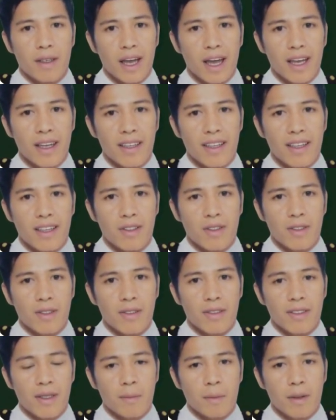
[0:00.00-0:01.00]
and initial
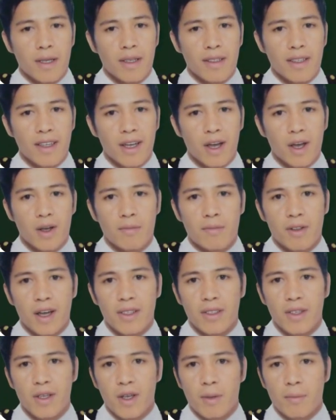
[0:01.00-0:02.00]
stability are
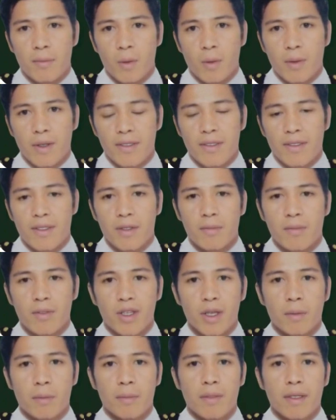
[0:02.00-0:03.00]
vital components of ship